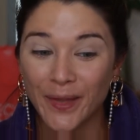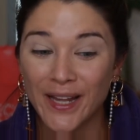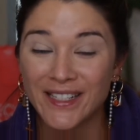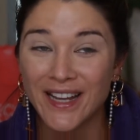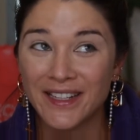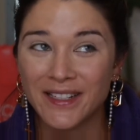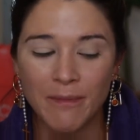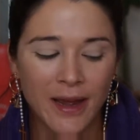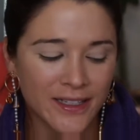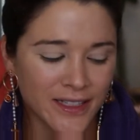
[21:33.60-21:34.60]
it tastes
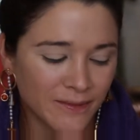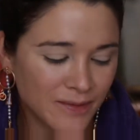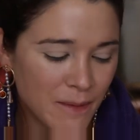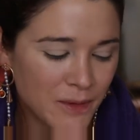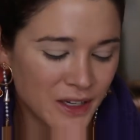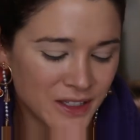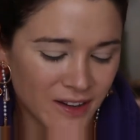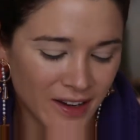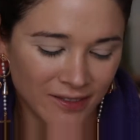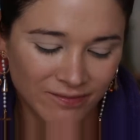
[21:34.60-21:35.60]
amazing. I'm gonna
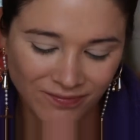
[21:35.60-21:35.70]
die.